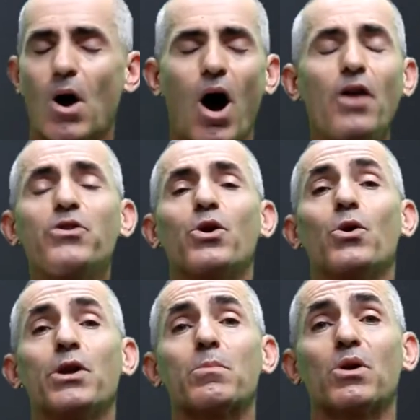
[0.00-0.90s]

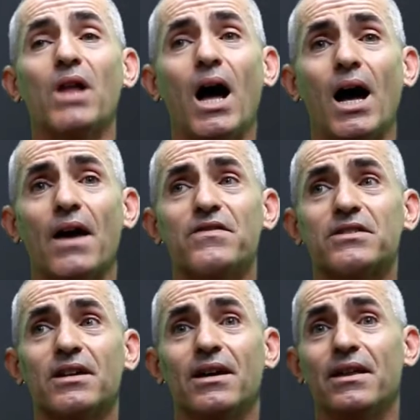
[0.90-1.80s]
untold number of lives,
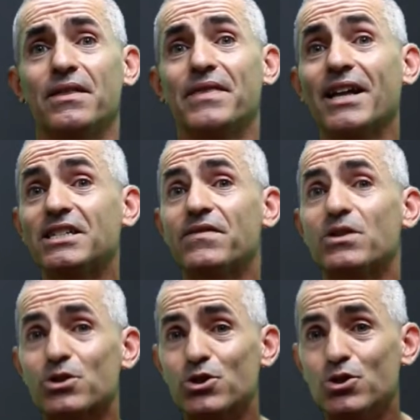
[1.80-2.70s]
that's if
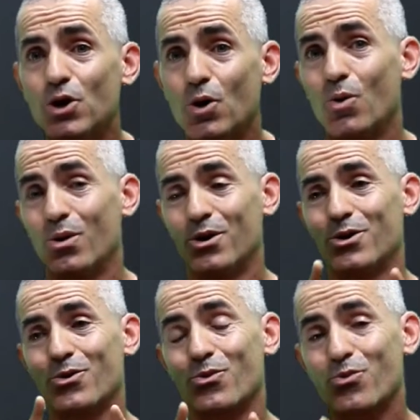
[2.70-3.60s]
there's no
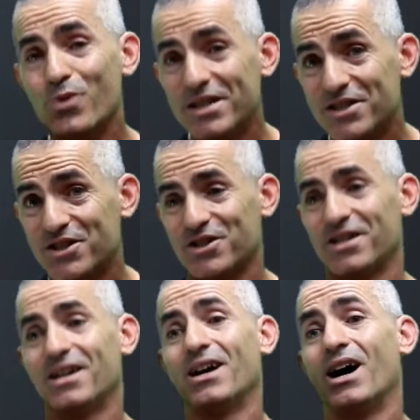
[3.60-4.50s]
risks
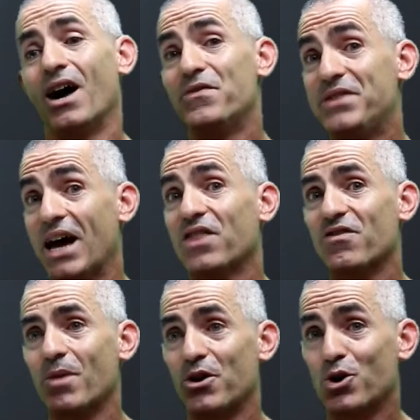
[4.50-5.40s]
of death
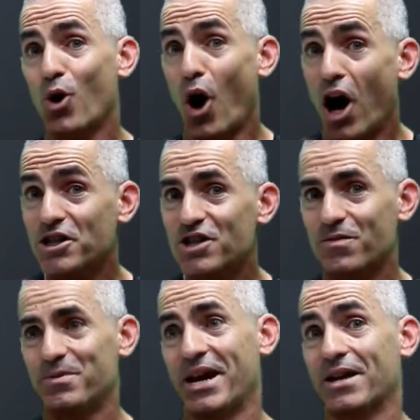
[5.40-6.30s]
from other causes
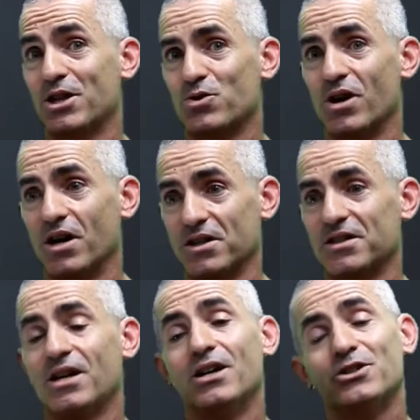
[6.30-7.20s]
from taking the drugs.
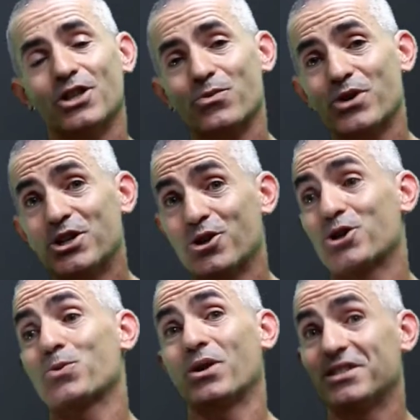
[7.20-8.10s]
So the
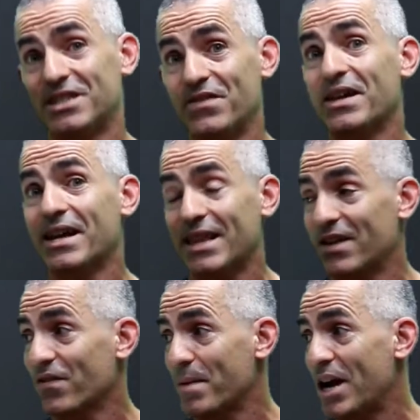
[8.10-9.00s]
researchers wanted to see if they can get that
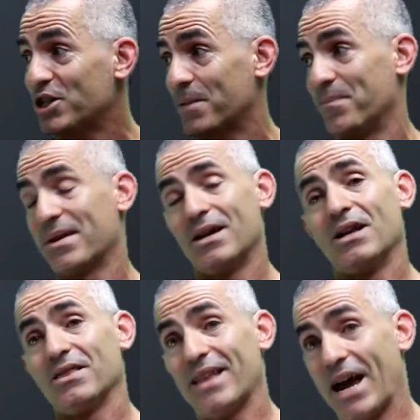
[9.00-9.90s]
information.
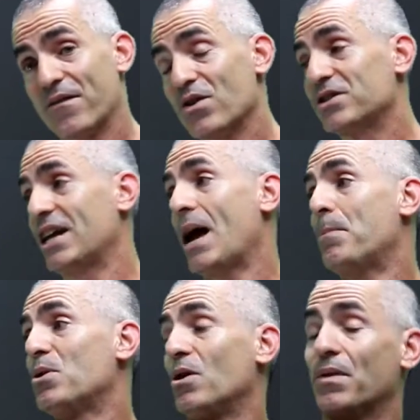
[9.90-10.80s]
Like, for
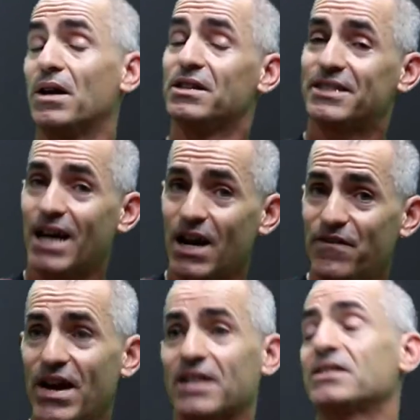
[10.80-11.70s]
example, side
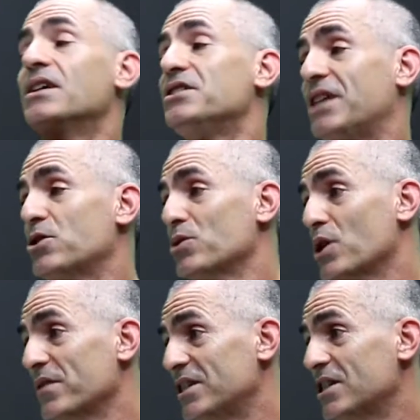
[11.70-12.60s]
effects, central
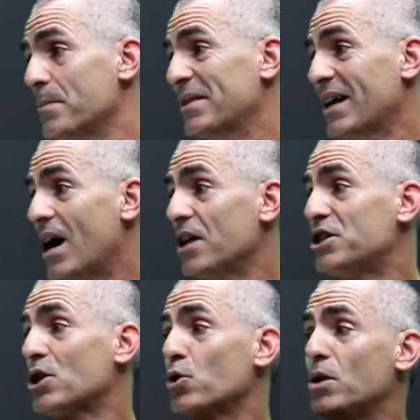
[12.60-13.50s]
nervous system pathology,
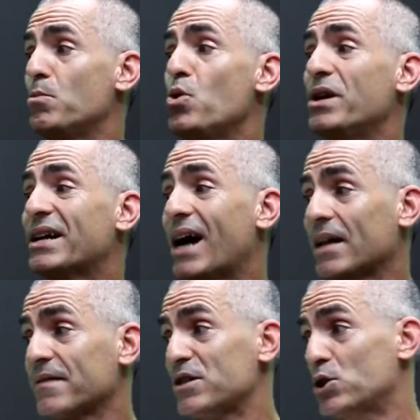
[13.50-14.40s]
including mood and
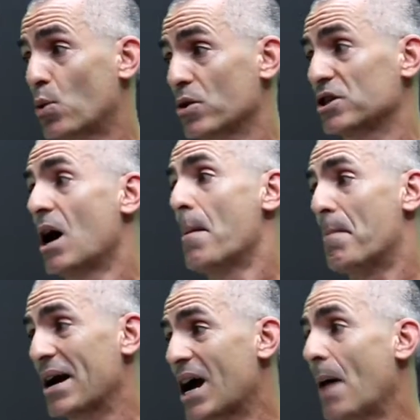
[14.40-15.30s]
cognitive disorders,
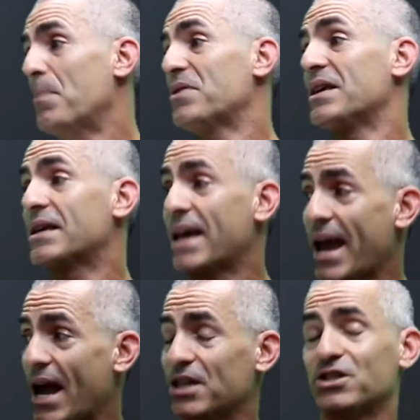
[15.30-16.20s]
myopathy,
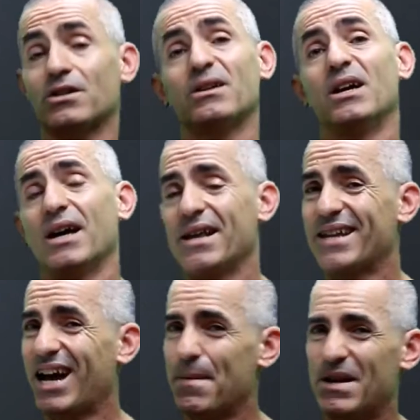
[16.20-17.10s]
cancer, and
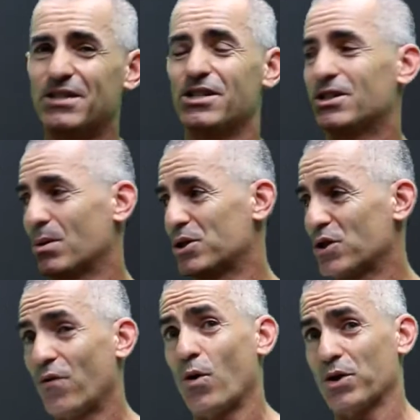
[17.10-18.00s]
diabetes, and so on and
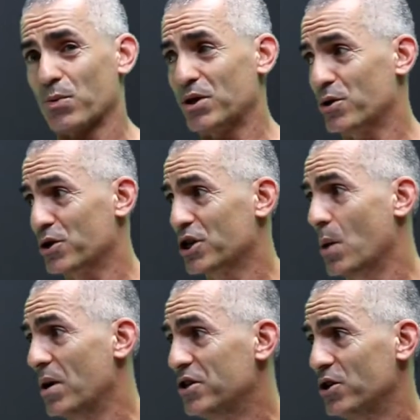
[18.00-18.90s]
so forth, the researchers
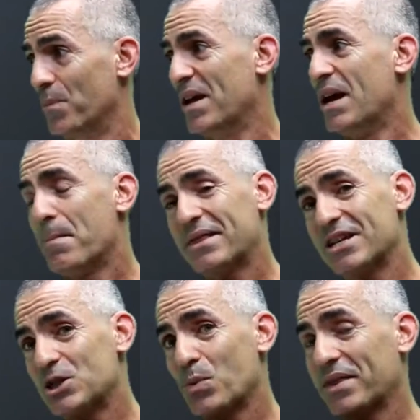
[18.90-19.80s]
go into. But
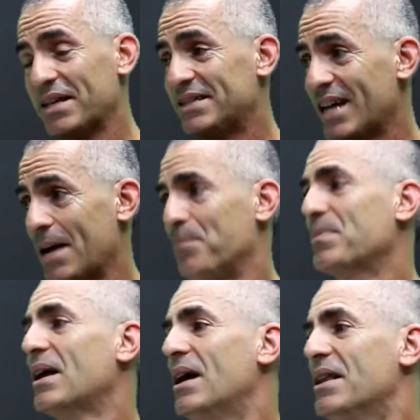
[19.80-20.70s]
this is what they said.
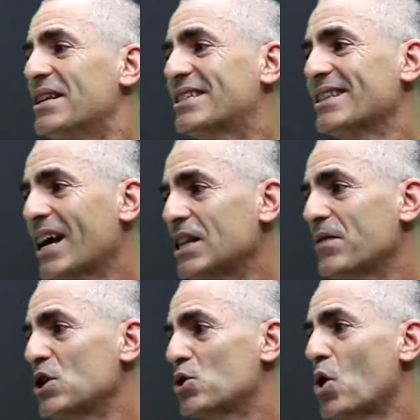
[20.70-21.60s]
The selective
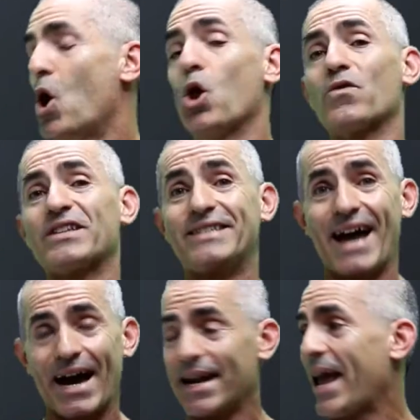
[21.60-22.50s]
control over
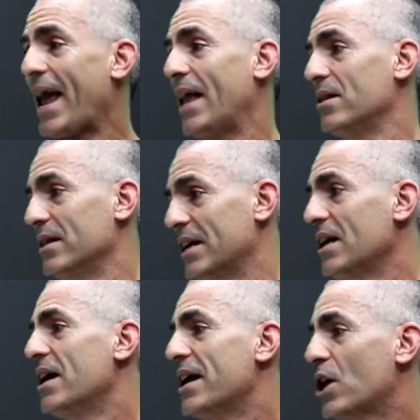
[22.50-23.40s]
data
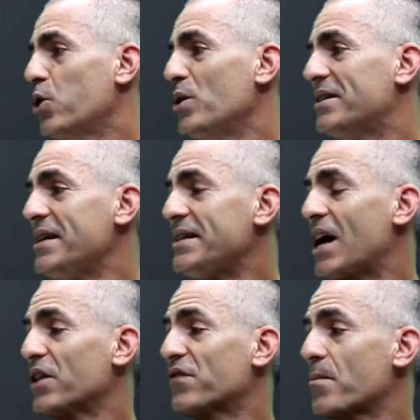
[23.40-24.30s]
handling, including
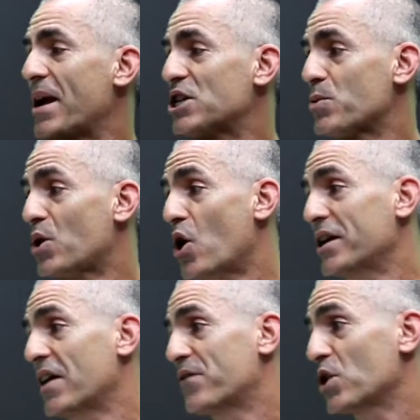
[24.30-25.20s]
detailed information
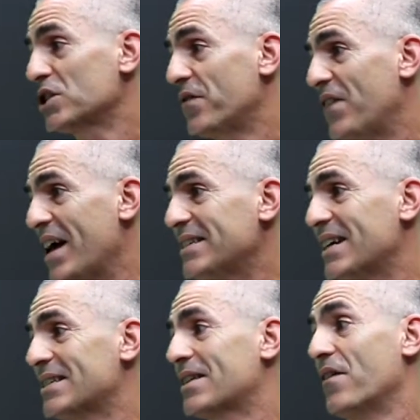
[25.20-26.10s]
regarding adverse events,
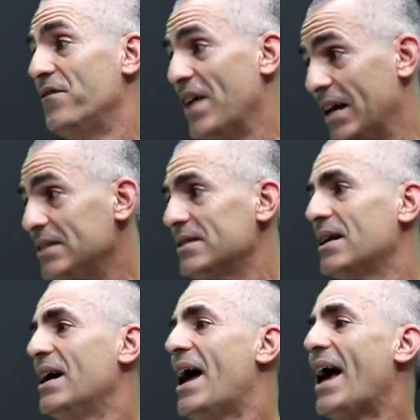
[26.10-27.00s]

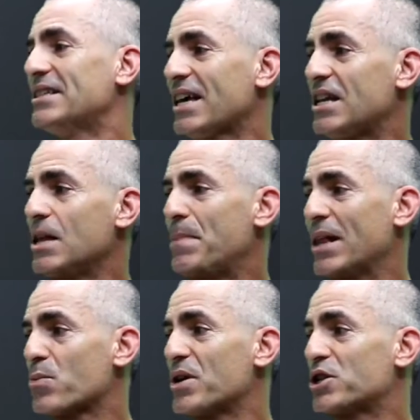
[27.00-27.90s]
has led
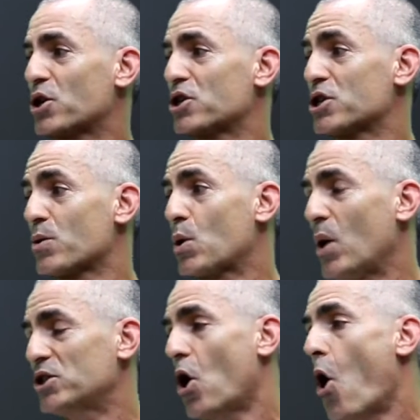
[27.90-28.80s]
independent researchers to
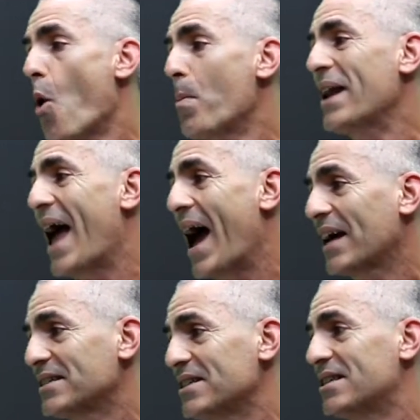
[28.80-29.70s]
request open
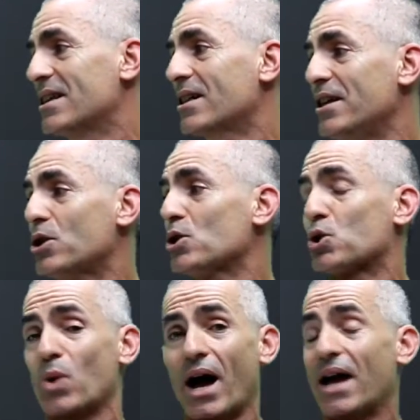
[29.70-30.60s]
access to the clinical
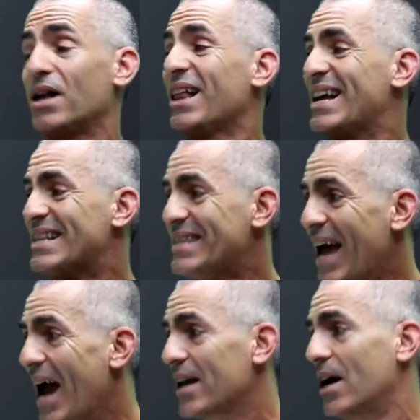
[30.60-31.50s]
trial
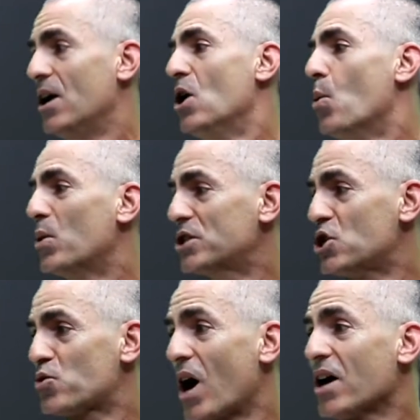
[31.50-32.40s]
data, which the
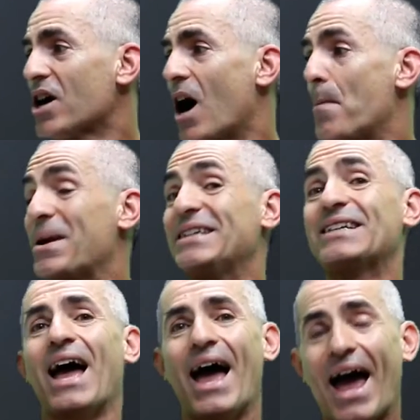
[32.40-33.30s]
drug companies
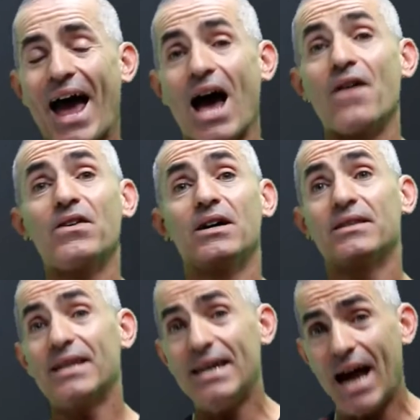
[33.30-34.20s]
have
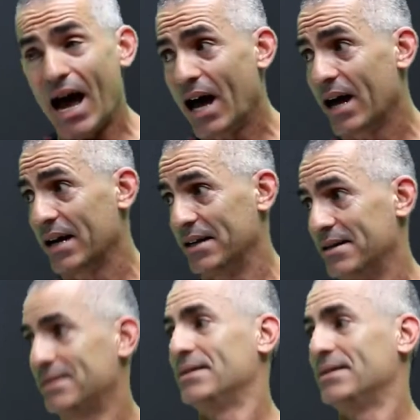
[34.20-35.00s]
denied.